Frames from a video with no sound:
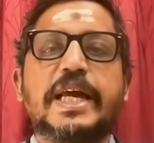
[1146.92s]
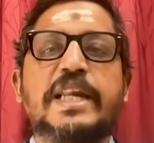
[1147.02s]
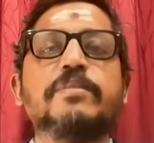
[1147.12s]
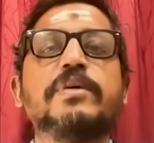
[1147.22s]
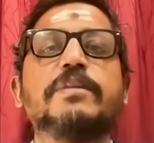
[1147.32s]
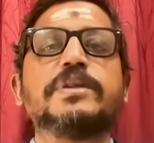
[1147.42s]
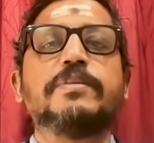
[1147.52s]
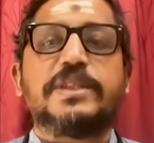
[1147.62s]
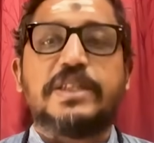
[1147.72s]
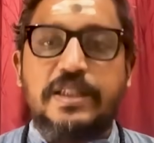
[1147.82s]
and it becomes a
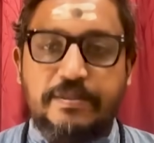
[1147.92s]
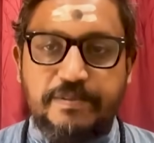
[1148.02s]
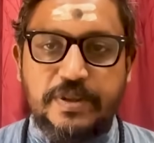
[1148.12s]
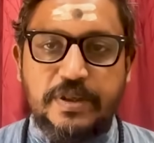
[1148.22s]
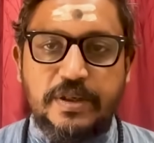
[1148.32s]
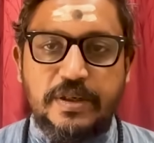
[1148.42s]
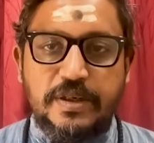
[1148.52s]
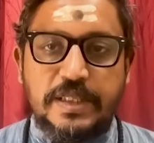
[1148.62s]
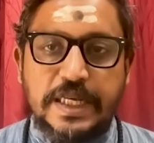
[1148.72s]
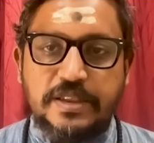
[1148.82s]
prasadam.
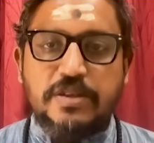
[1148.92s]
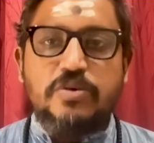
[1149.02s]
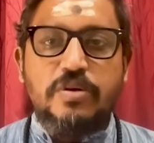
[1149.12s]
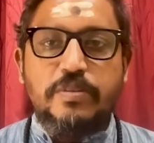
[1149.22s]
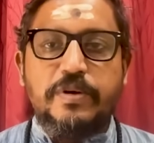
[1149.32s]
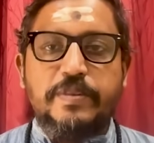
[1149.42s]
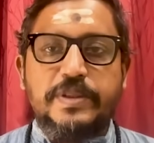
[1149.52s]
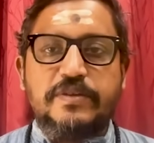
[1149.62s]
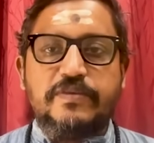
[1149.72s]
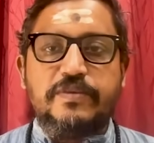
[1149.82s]
That is the whole
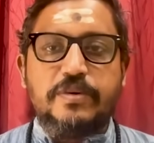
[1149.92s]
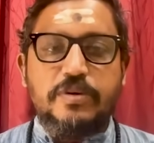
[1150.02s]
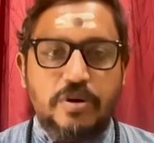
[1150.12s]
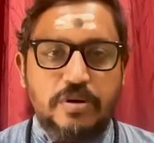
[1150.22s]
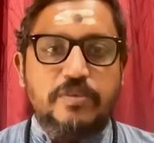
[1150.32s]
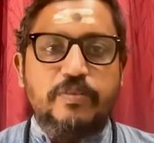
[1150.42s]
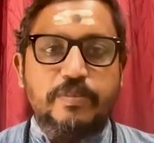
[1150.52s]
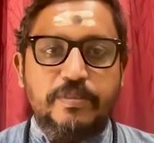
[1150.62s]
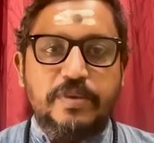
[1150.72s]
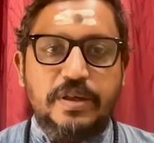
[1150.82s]
purpose of, or the
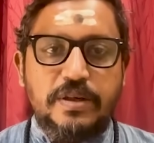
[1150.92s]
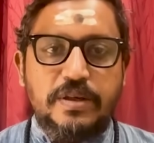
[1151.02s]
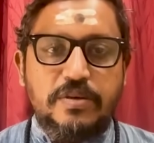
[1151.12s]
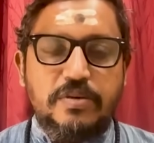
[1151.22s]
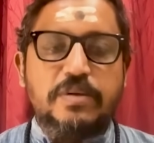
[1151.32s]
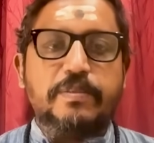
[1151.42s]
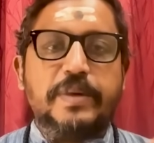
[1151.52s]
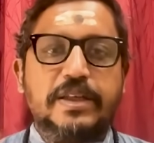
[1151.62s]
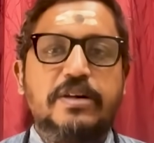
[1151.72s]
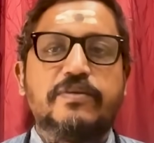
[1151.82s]

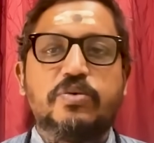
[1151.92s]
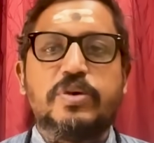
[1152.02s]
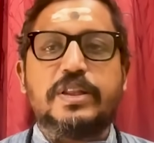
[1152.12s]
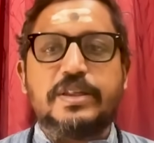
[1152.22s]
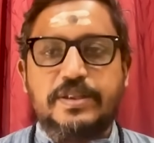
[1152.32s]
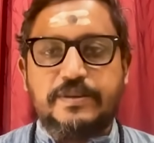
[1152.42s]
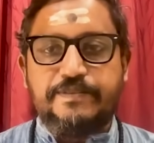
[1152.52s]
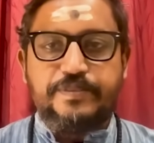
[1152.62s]
method of doing this.